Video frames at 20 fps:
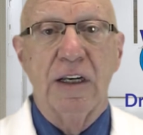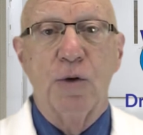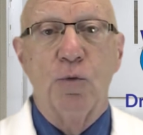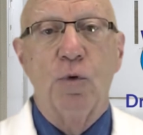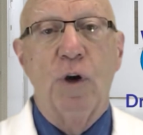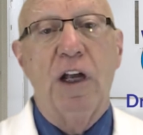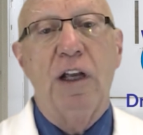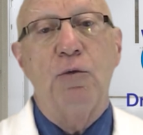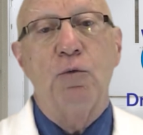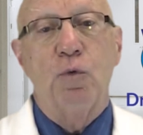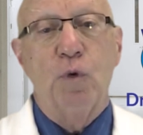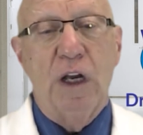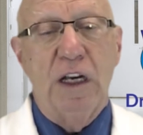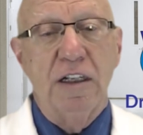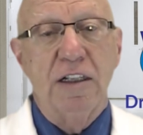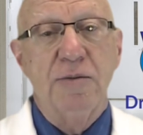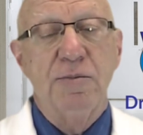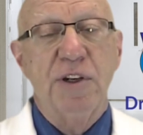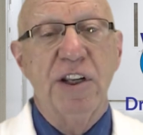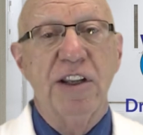Well,
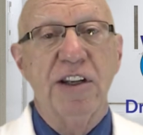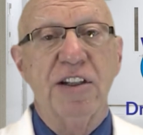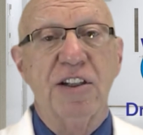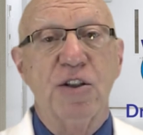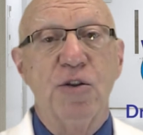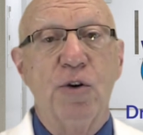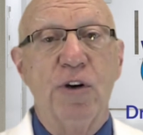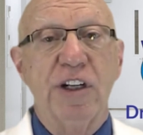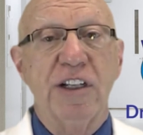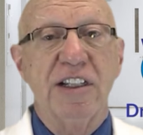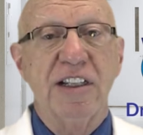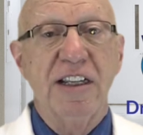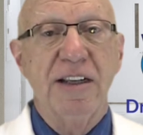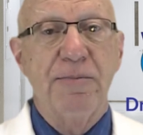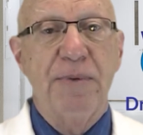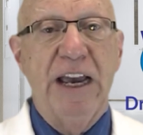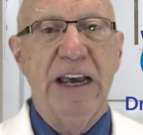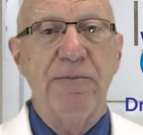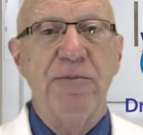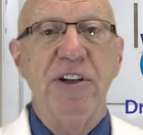welcome to the Snore and Sleep
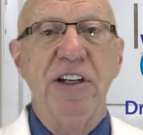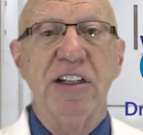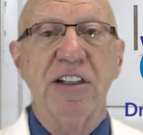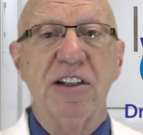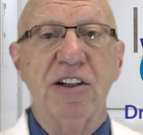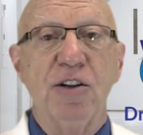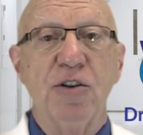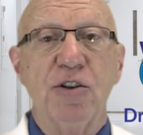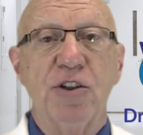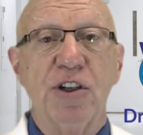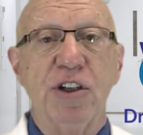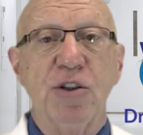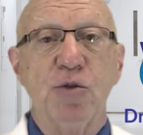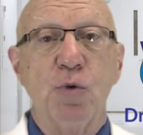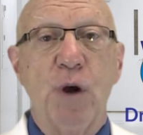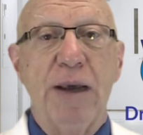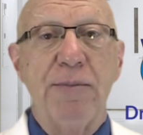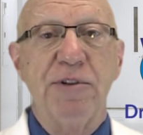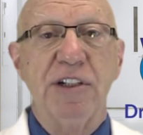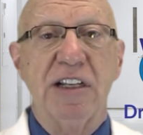Apnea Solutions
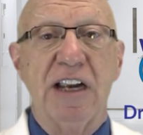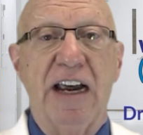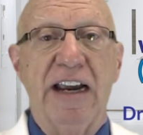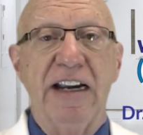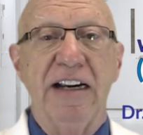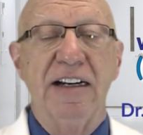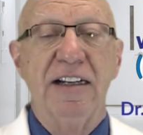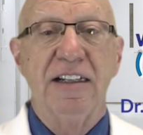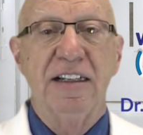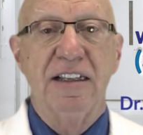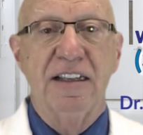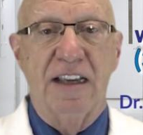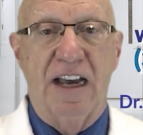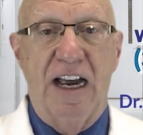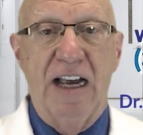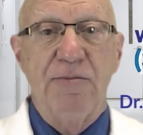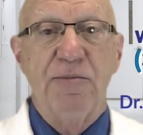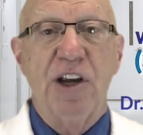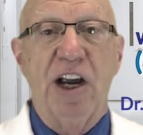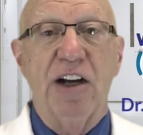website.
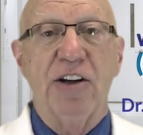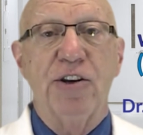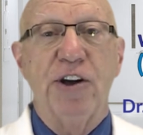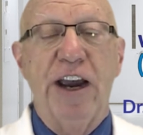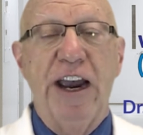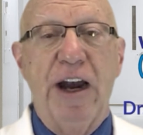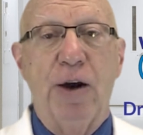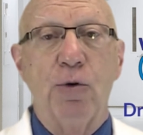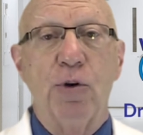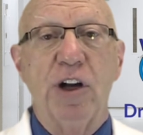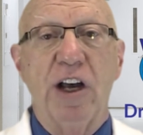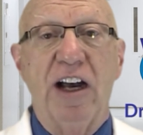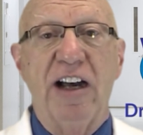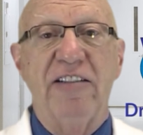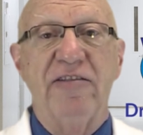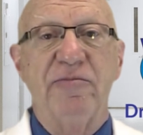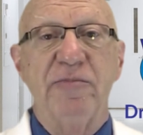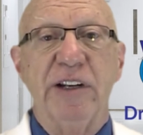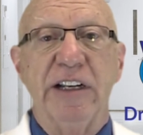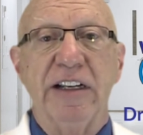I'm Dr. Howard
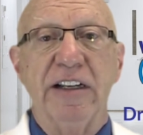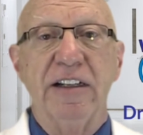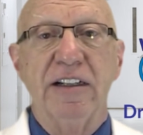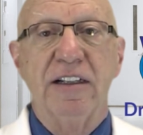Hoffman.